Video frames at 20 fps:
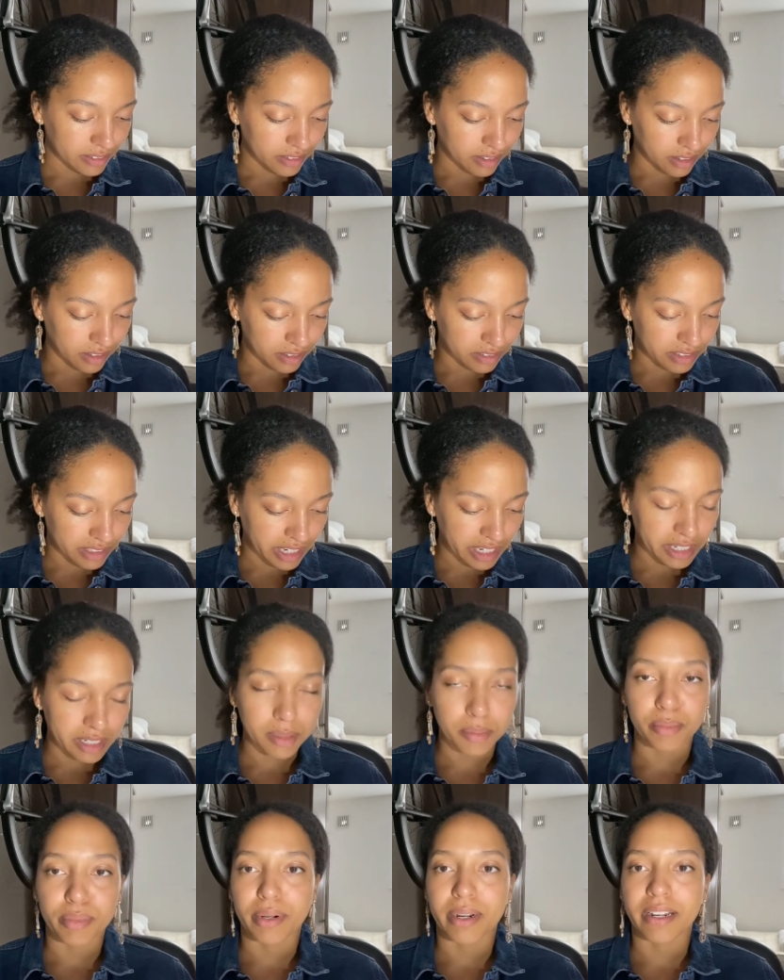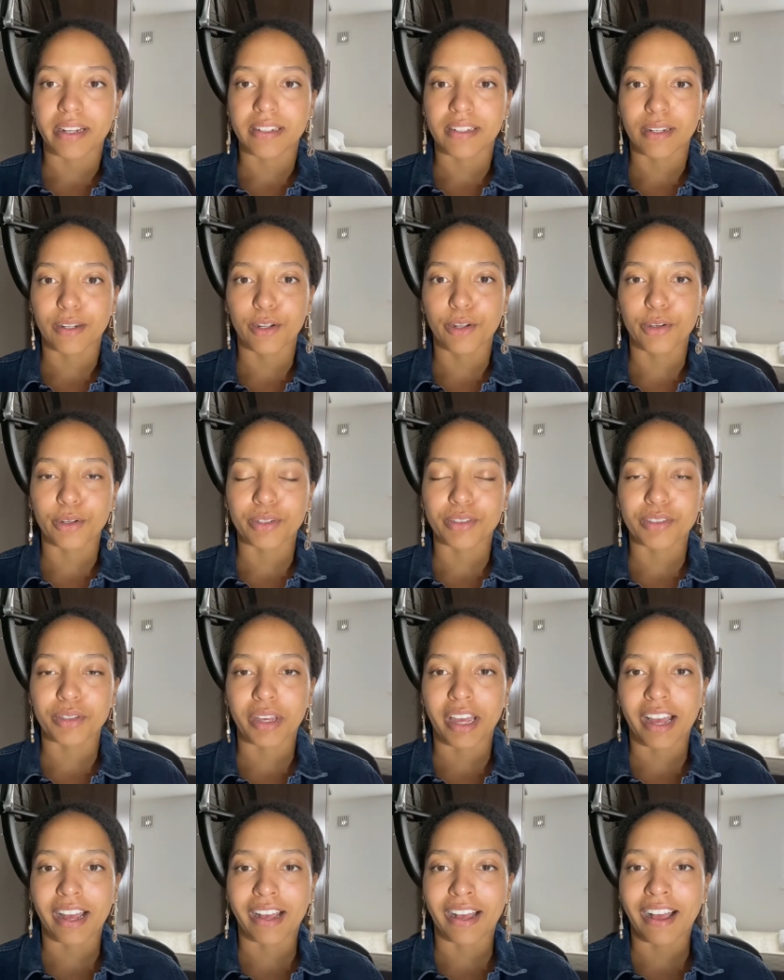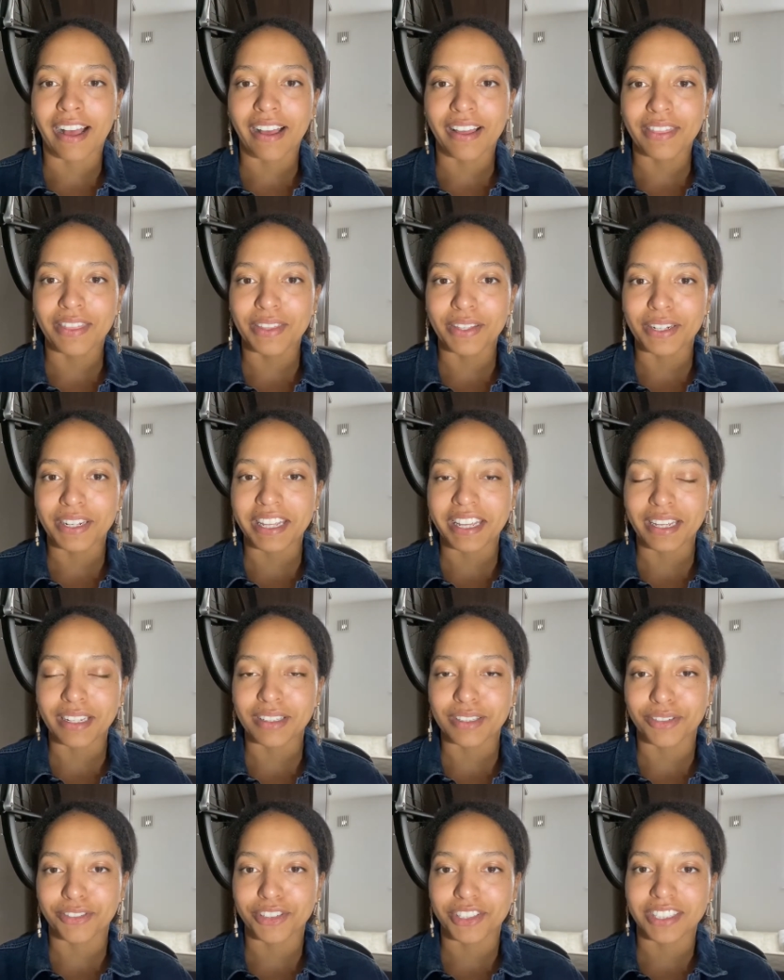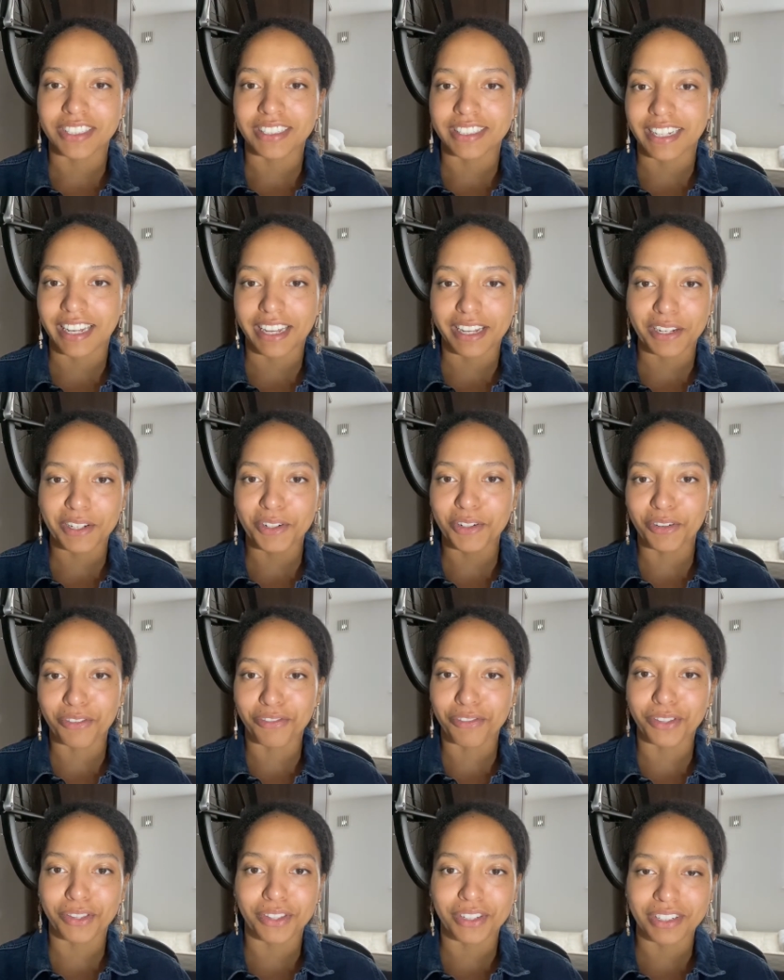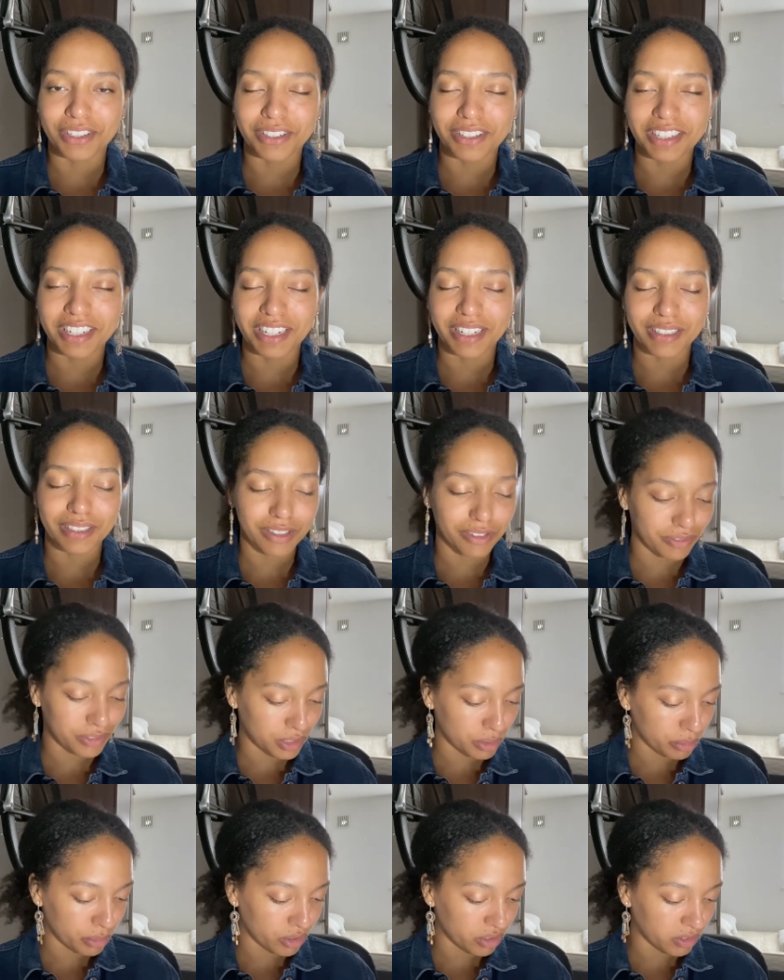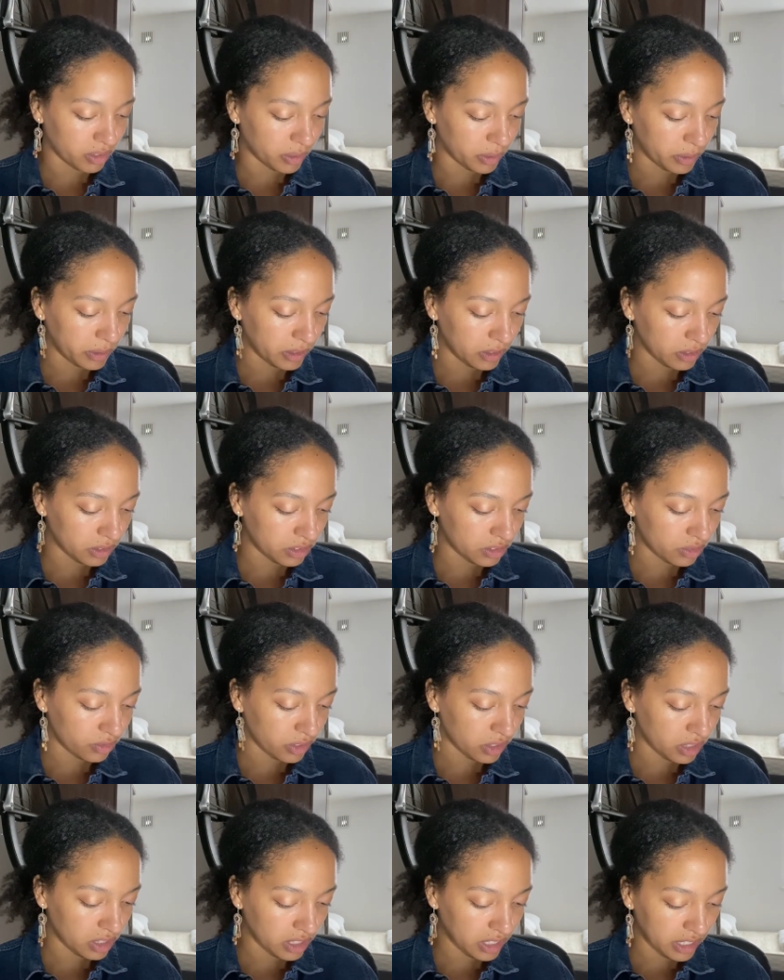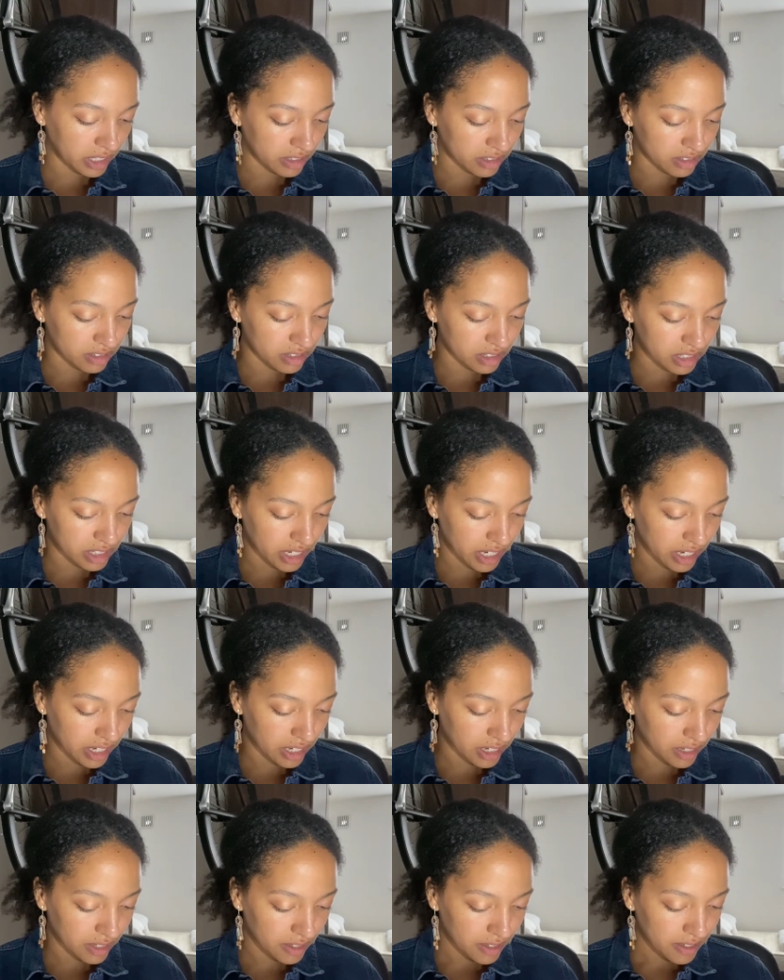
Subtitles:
our daily bread. It looks at the needs for today, not for the needs of tomorrow. It looks for the needs today.